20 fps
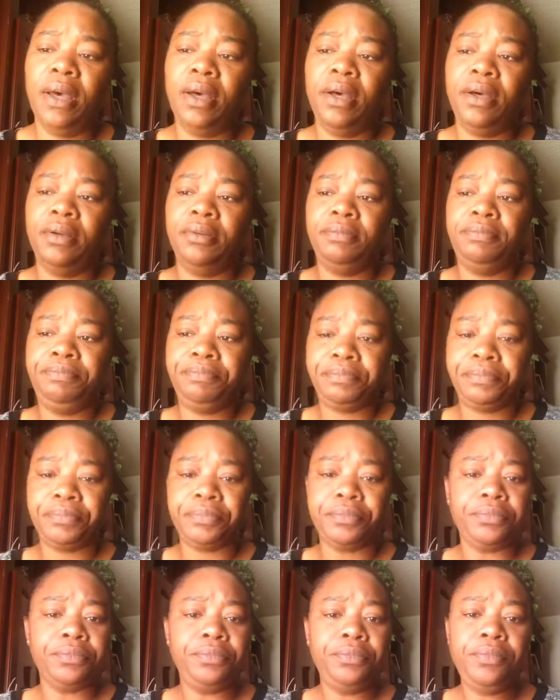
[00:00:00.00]
Um,
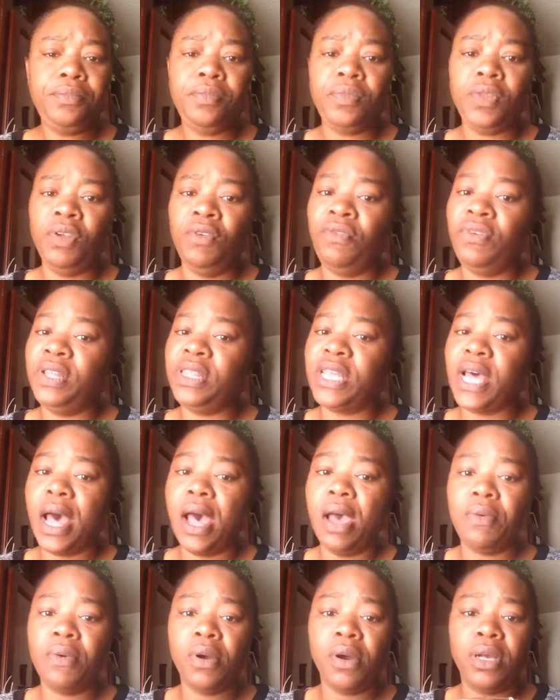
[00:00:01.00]
for
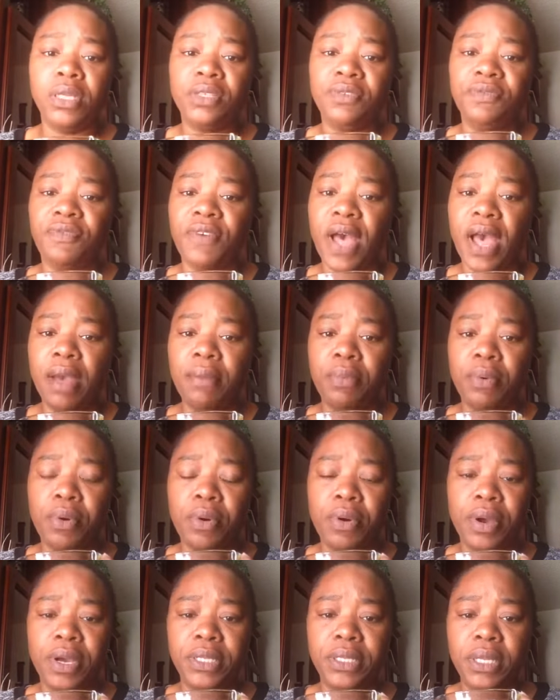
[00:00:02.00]
thyroids,
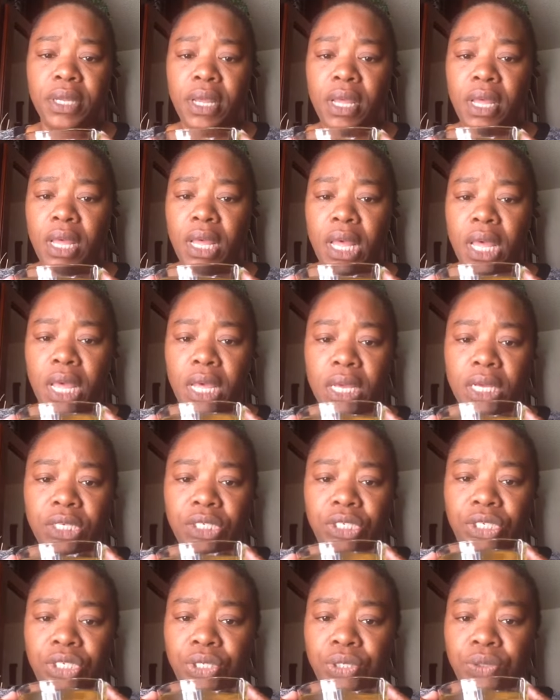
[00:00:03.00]
fibroid
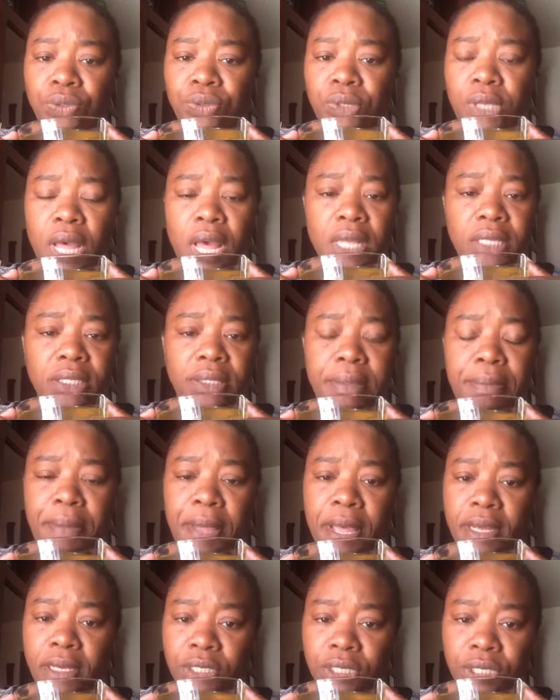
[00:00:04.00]
issue,
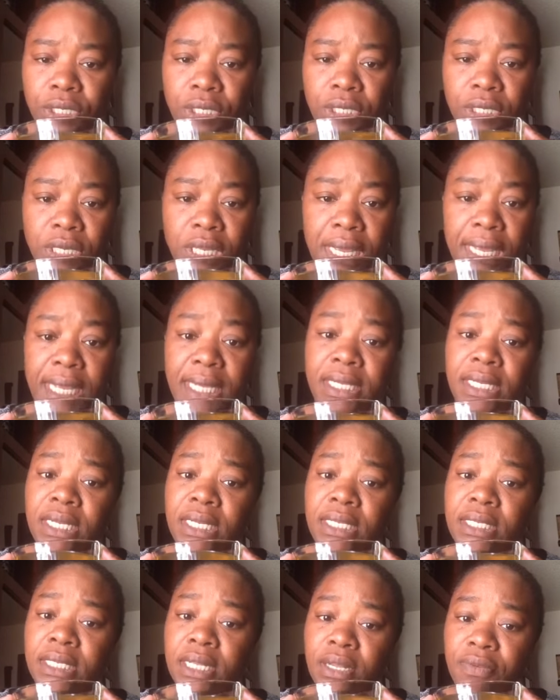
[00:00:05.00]
constipation,
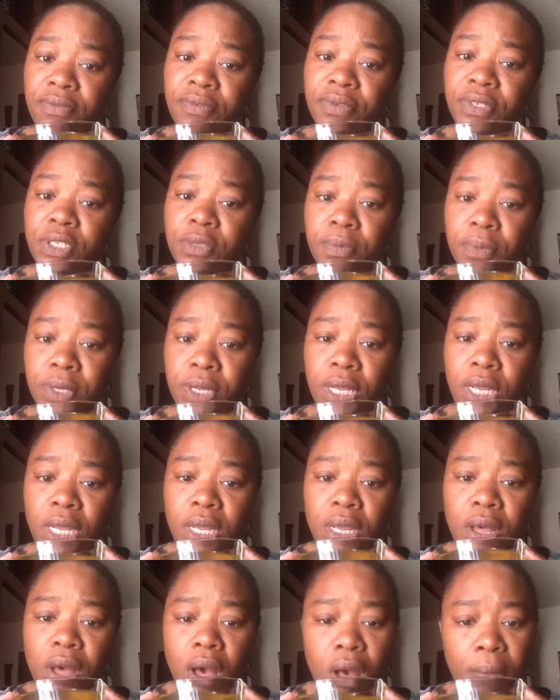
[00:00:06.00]
kidneys, liver,
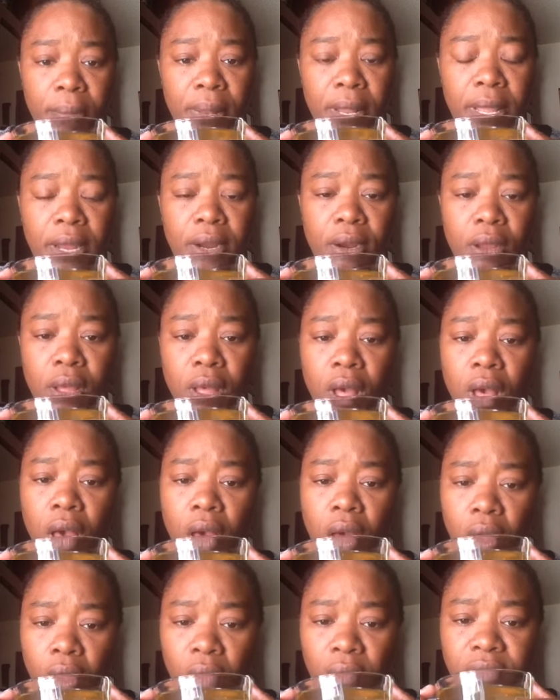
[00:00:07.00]
spleen, gallbladder,
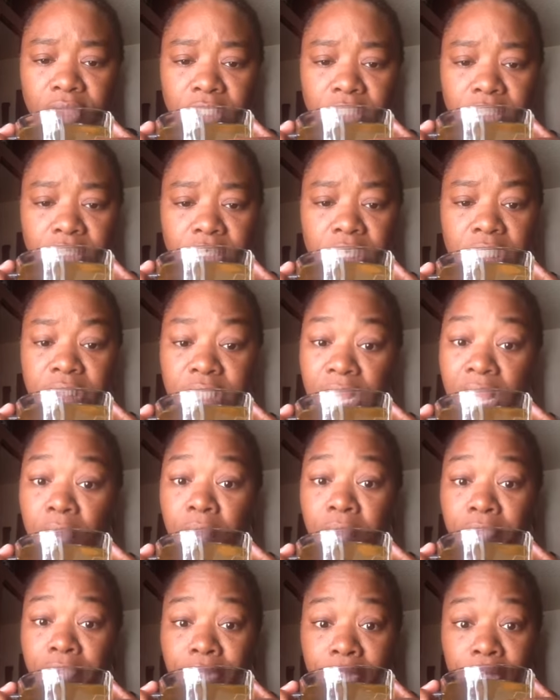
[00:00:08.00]
all these things I
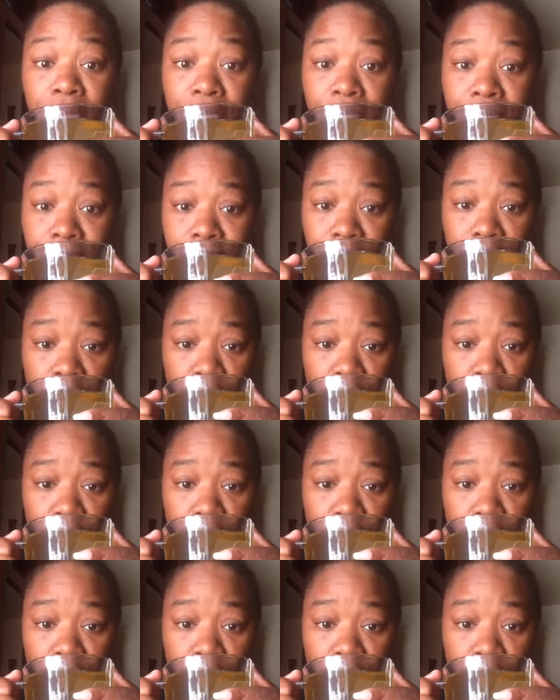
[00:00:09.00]
want to know.